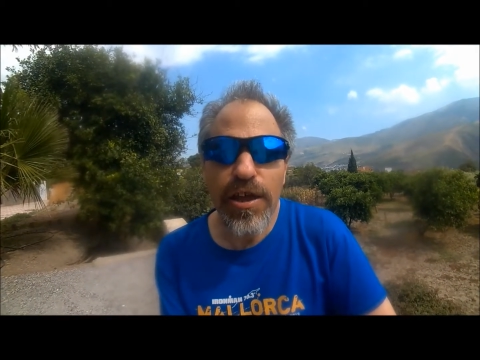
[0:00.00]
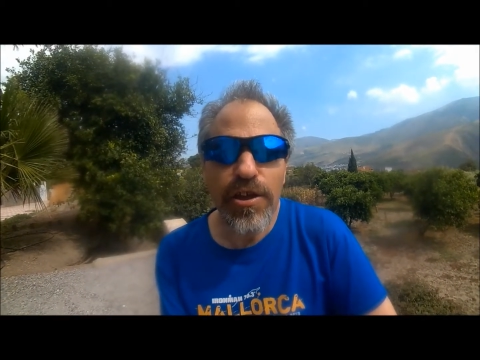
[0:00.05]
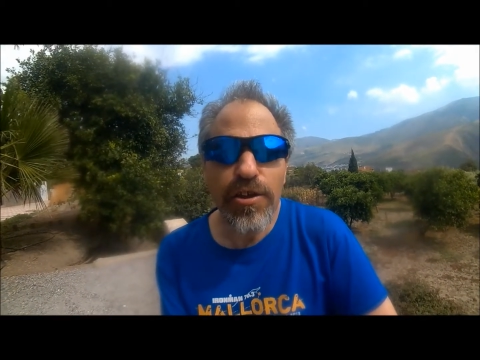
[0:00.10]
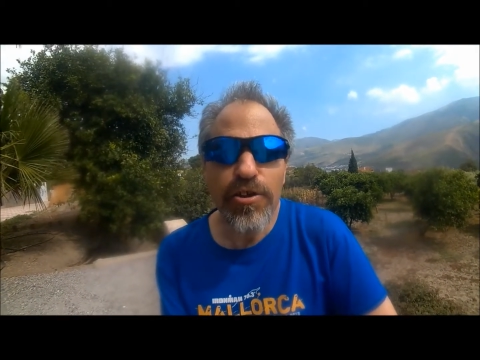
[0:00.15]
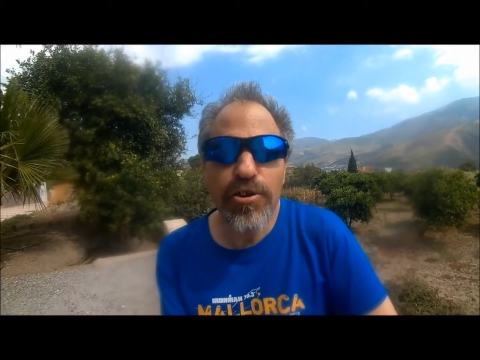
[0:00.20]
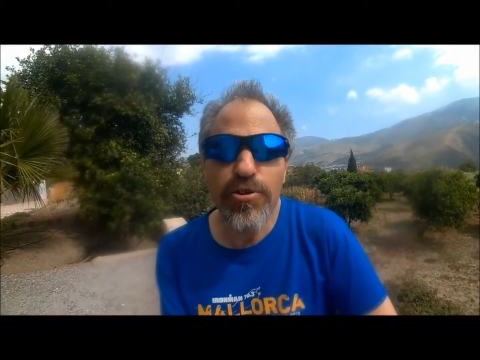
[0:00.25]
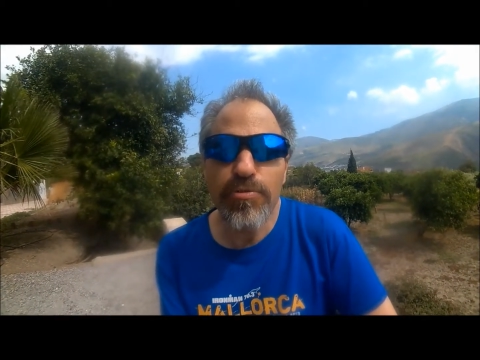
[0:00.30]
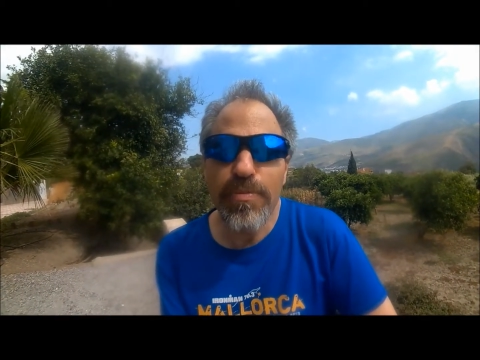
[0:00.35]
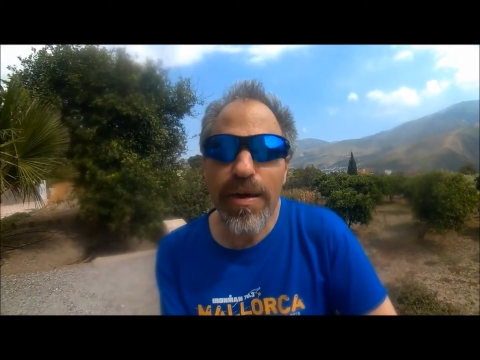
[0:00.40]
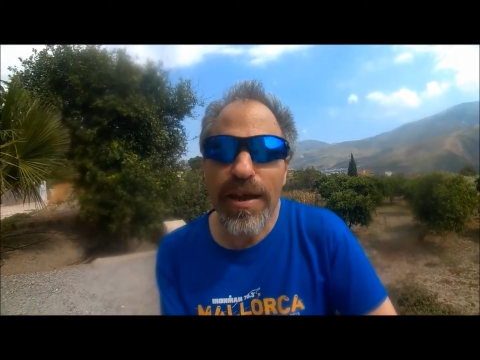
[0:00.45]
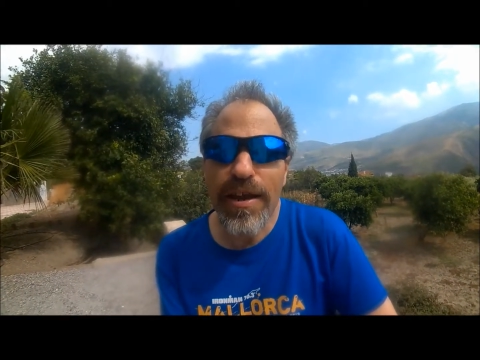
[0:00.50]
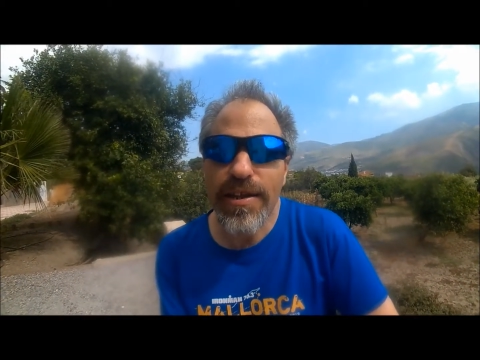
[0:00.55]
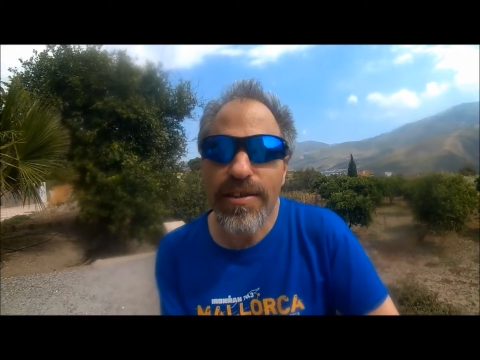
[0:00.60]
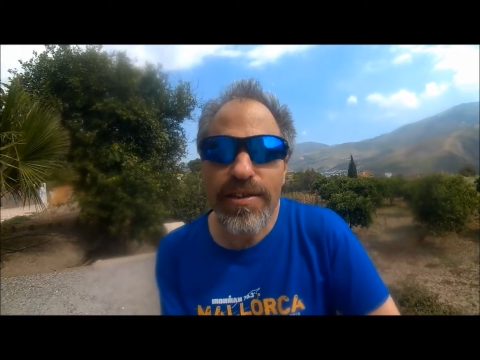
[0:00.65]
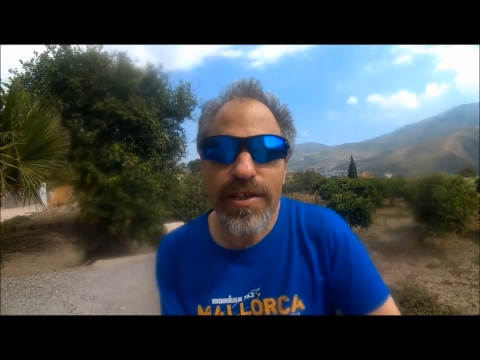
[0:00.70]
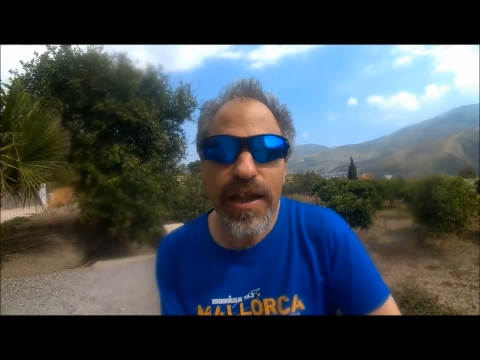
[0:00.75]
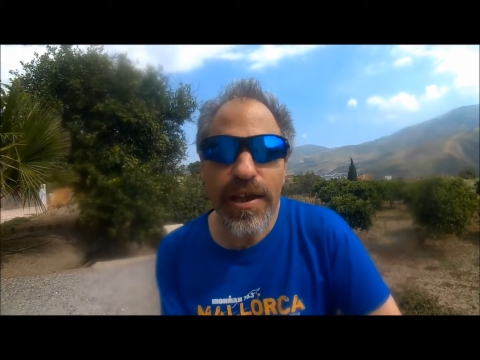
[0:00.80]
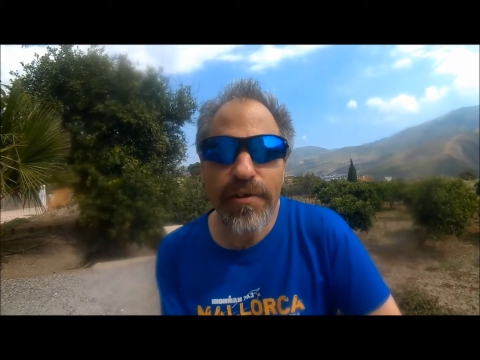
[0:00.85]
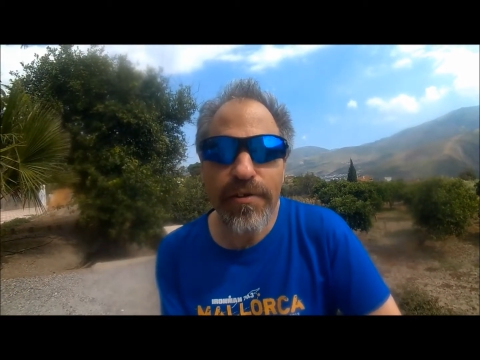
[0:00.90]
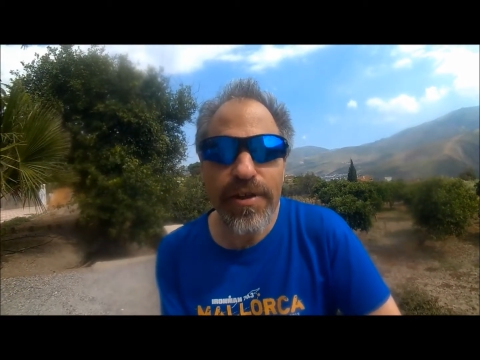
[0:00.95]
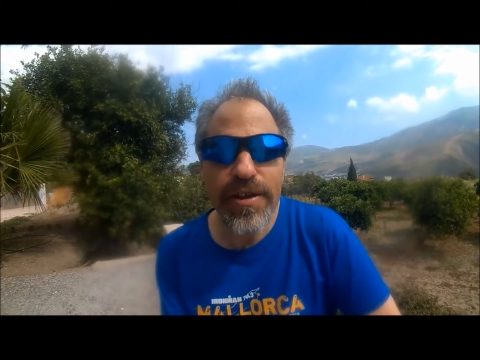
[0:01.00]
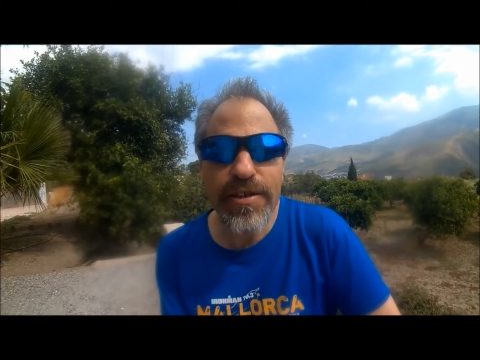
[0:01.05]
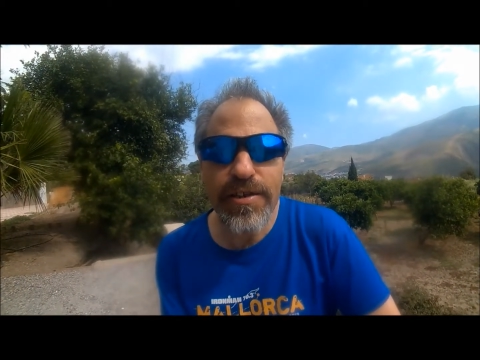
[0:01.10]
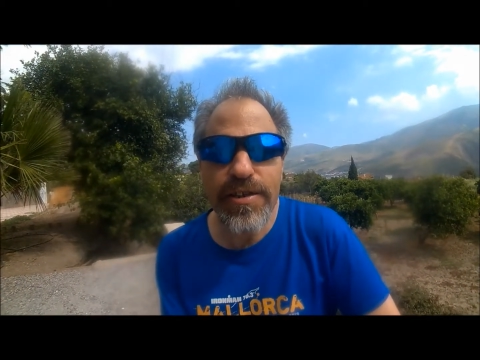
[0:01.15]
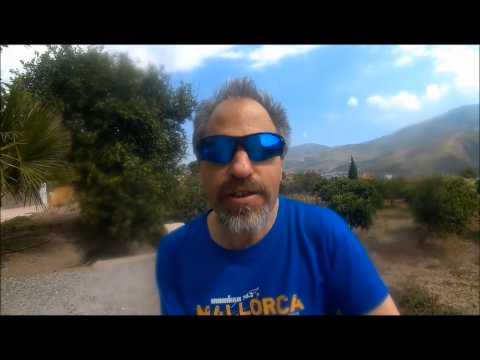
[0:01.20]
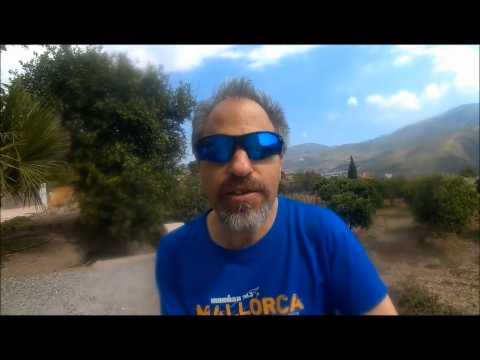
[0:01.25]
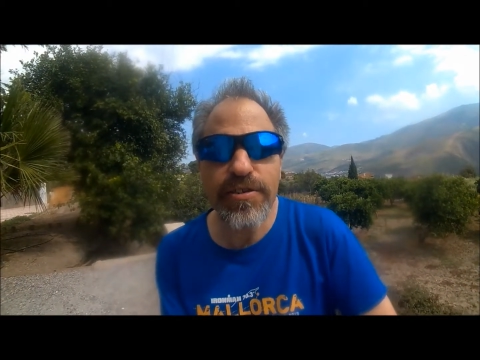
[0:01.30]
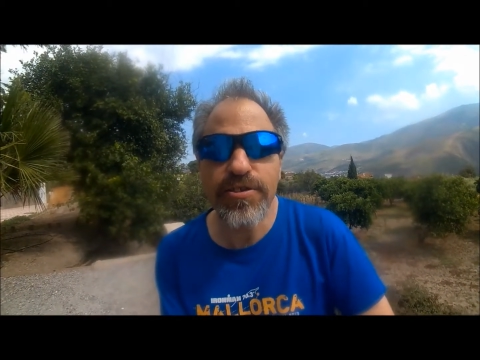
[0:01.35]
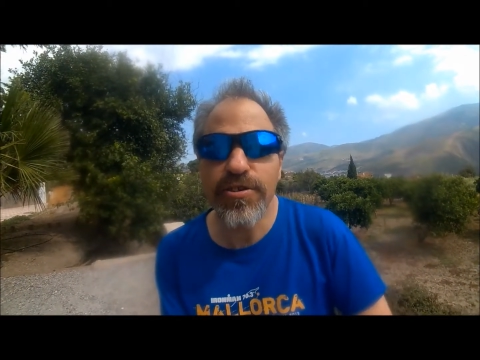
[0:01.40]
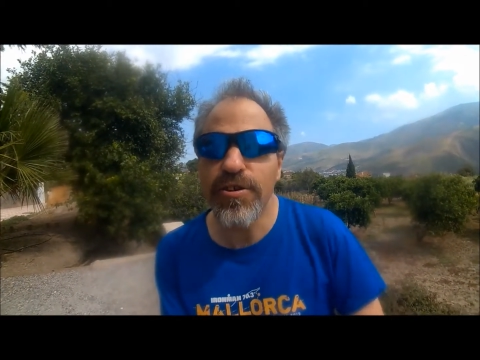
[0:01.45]
humanitarian
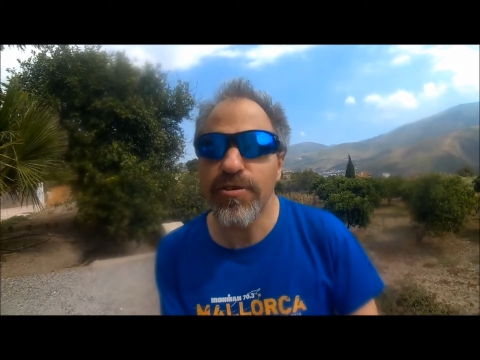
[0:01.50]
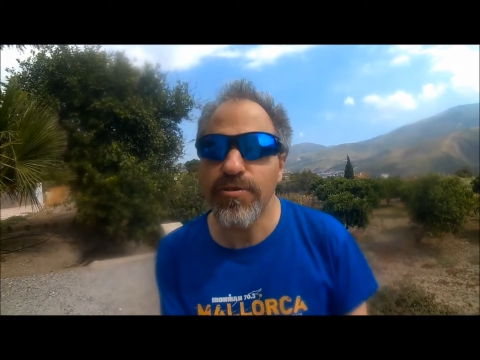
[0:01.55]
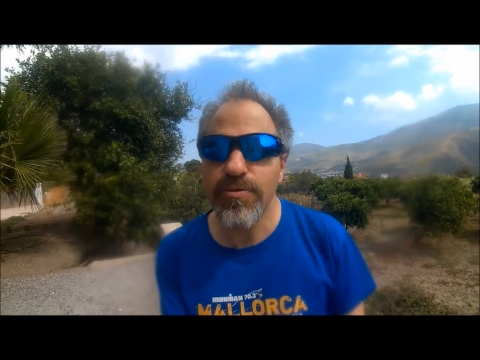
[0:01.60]
t-shirts,